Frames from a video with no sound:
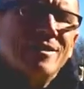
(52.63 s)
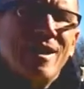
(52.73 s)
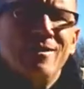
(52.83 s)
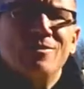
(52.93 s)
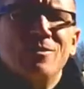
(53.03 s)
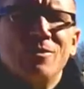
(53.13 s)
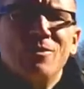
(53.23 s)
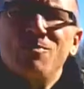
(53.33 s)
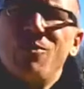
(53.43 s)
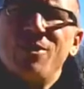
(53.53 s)
Now,
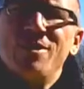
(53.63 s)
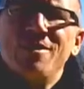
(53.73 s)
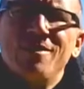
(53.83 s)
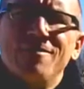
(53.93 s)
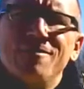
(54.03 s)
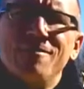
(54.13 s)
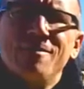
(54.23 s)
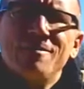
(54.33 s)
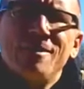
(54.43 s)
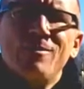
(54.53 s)
the point
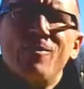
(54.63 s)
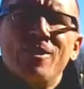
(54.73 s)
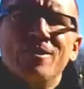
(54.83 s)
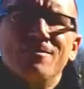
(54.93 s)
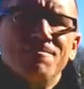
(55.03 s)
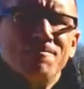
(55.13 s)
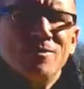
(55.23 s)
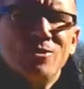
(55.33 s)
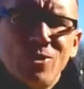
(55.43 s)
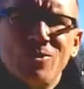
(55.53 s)
that I want to
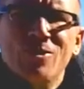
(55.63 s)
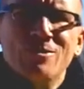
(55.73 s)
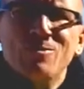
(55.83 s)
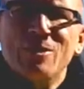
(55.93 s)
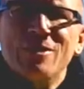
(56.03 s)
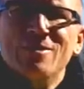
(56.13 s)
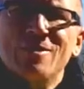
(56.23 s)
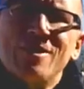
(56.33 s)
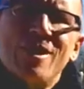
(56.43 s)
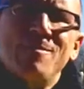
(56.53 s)
show you is
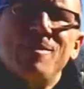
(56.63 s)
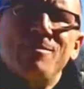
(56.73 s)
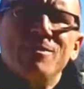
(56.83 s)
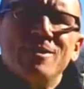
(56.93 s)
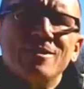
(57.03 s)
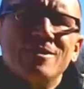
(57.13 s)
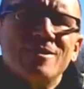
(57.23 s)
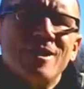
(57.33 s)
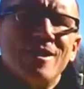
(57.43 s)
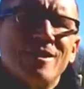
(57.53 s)
because a lot of people can
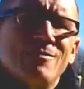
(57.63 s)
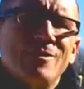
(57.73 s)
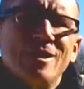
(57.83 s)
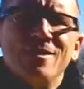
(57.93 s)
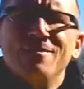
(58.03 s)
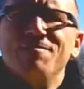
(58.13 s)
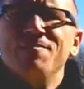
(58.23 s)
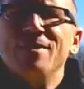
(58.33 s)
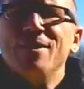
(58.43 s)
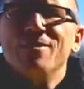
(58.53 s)
say, well,
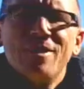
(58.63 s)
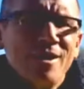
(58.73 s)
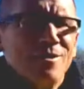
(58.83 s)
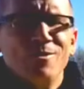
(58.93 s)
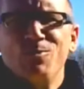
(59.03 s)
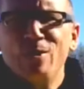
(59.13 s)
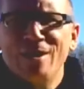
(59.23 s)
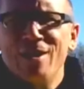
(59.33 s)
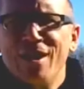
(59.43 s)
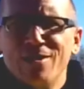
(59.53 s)
hey, you're the
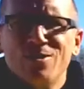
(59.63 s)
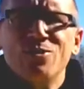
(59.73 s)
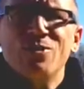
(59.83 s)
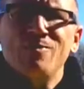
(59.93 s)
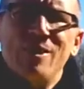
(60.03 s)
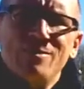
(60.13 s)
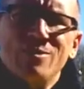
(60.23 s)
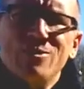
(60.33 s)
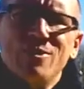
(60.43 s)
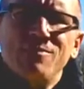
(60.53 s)
weed guy, you should be
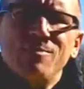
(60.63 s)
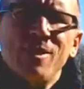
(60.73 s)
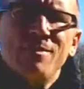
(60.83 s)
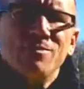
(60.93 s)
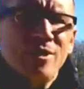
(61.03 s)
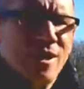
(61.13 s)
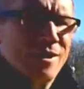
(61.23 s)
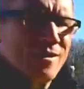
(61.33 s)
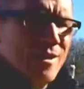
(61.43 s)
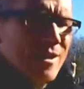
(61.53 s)
able to solve your problems.
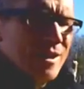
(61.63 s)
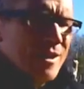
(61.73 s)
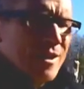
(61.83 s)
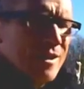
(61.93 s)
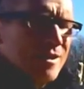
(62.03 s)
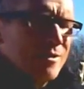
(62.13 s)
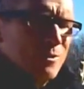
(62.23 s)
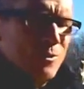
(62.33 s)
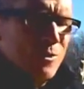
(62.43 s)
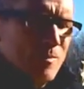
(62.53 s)
And the
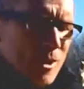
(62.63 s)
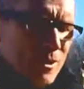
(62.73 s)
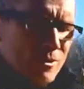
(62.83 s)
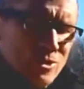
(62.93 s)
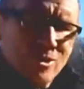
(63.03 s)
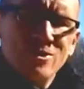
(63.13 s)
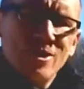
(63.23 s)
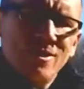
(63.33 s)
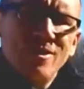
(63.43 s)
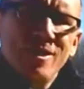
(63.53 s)
truth of the matter is,
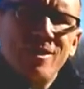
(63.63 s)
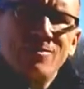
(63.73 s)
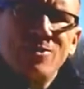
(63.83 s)
this area that